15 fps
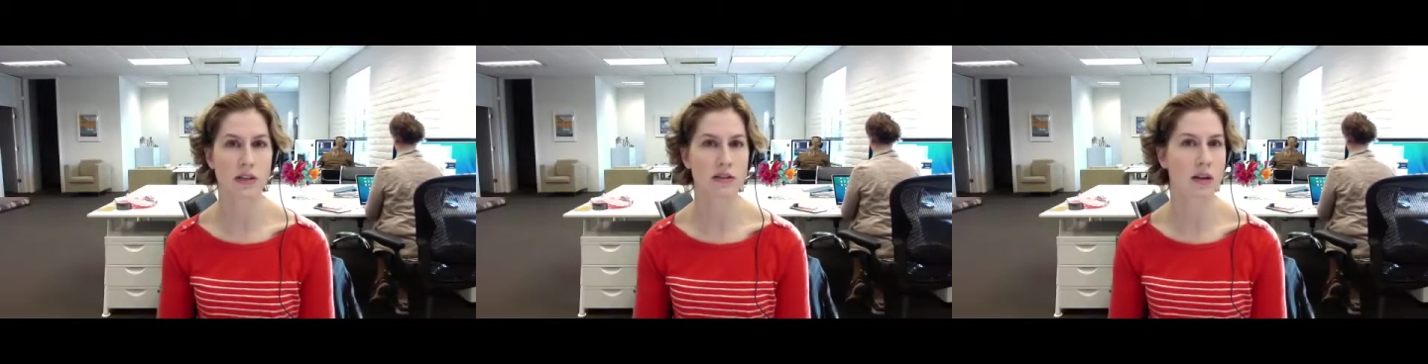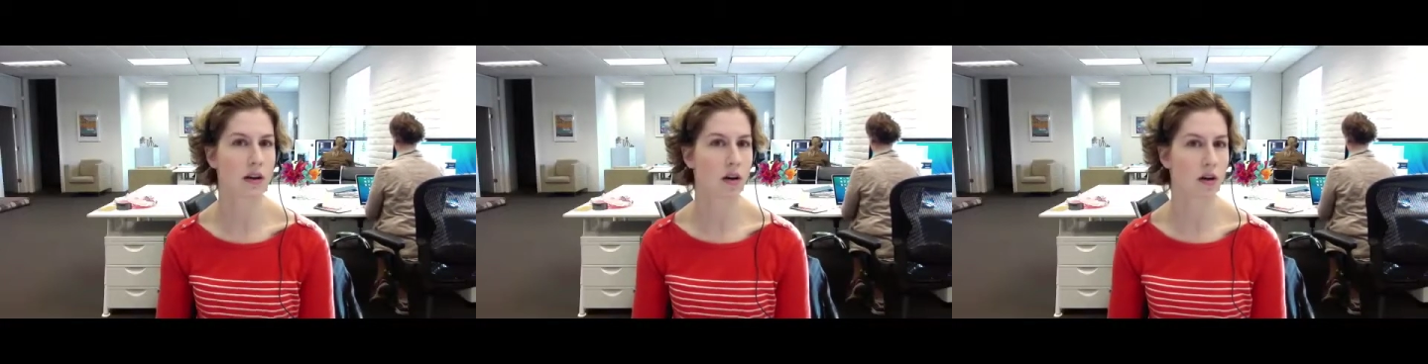
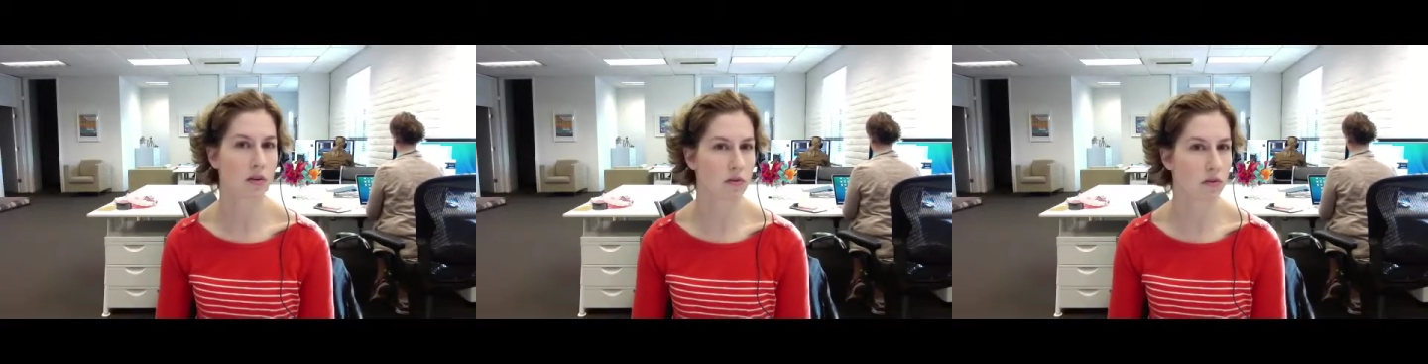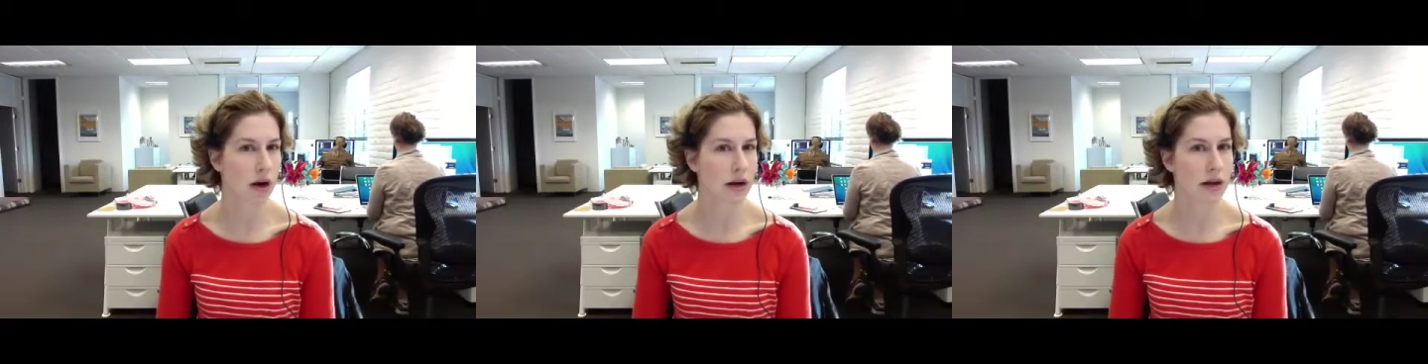like
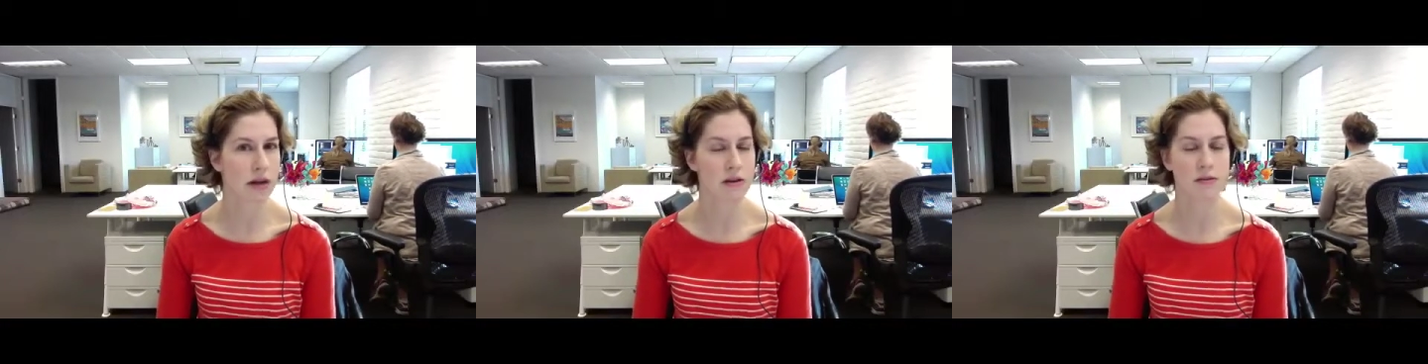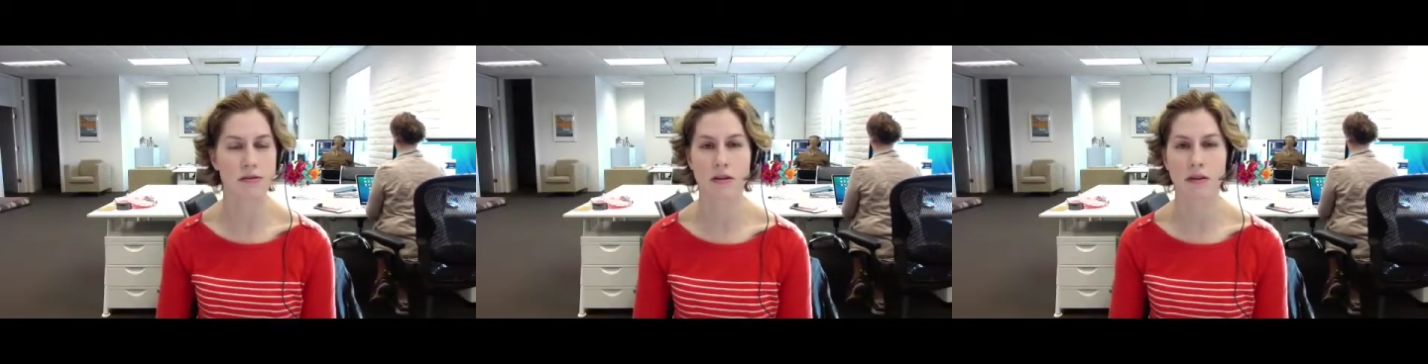
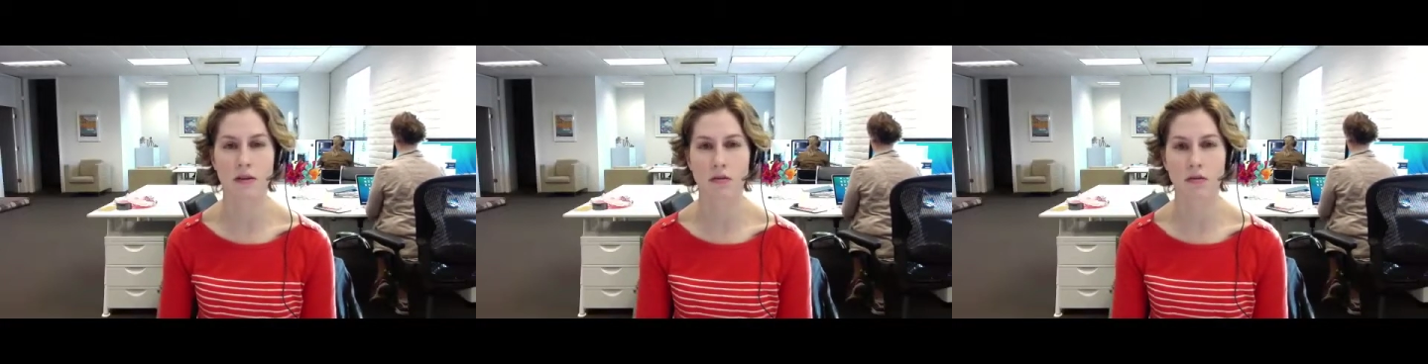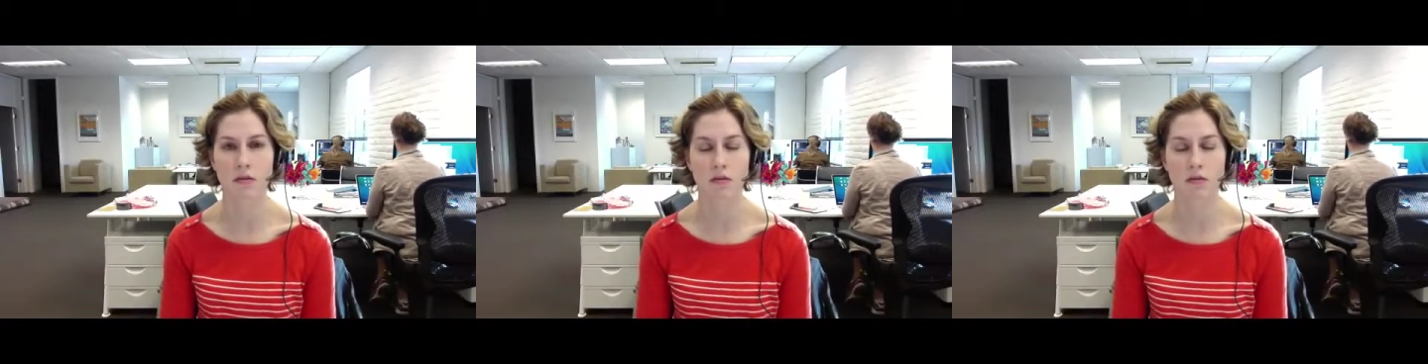arthritis and
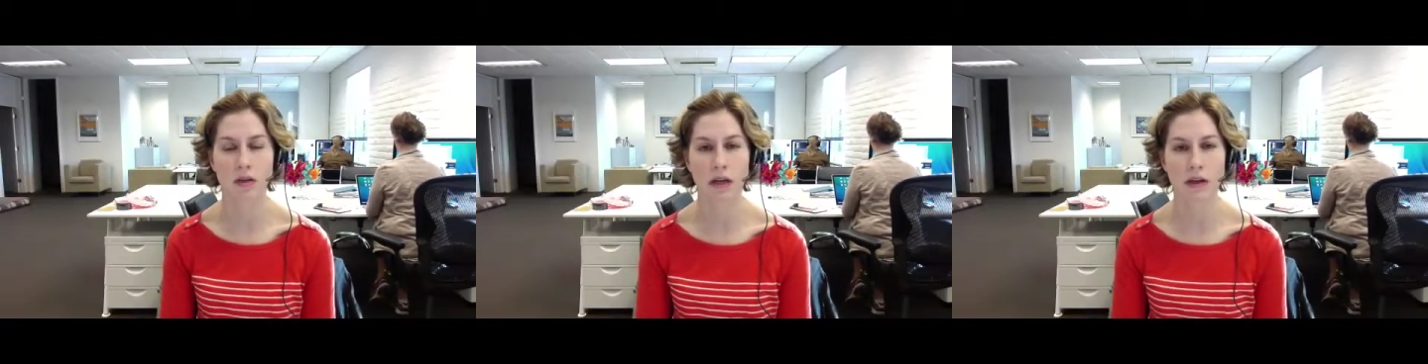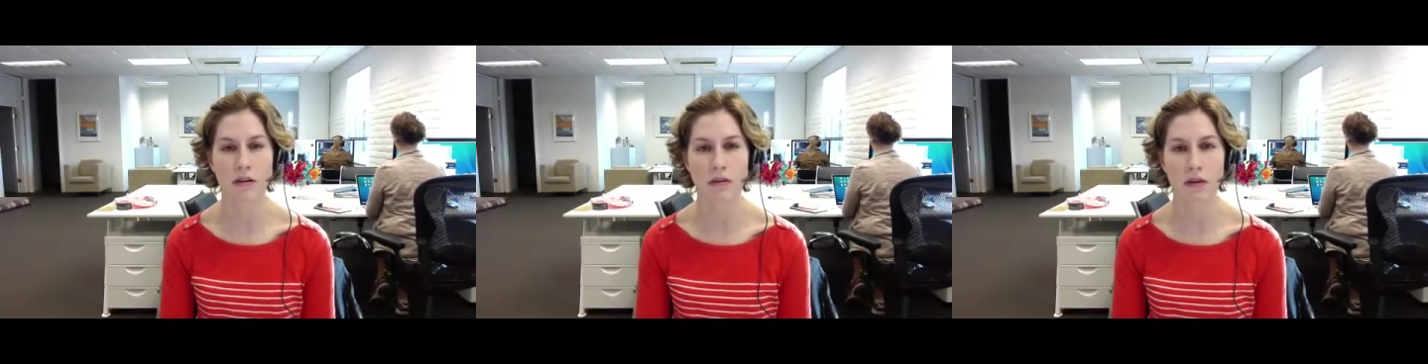
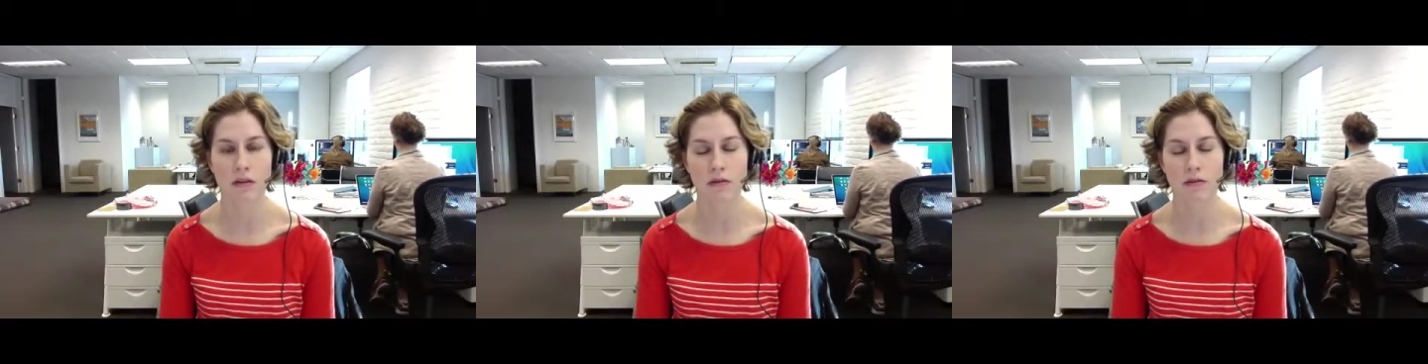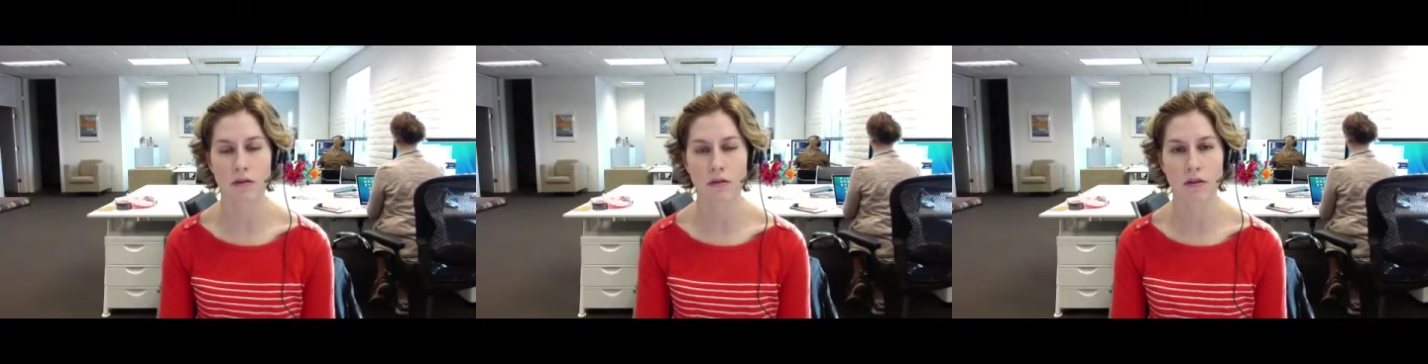related
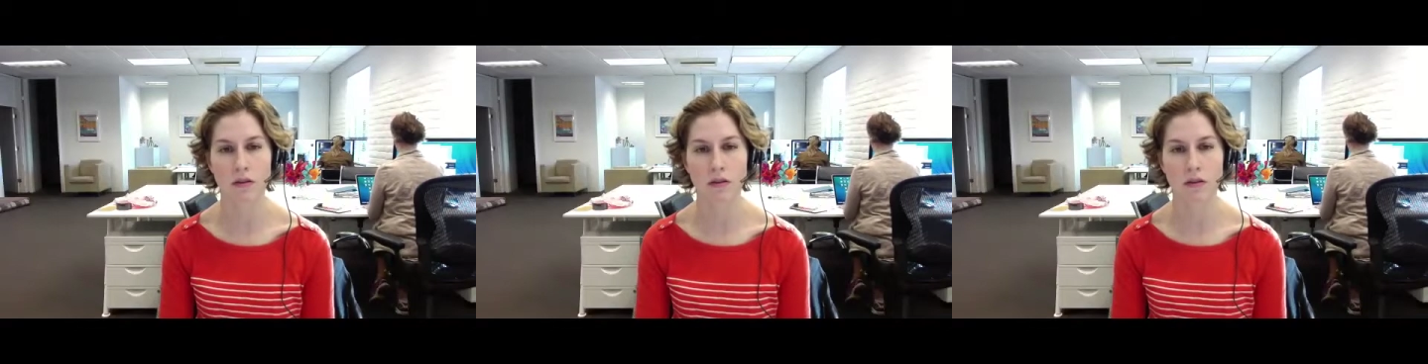things?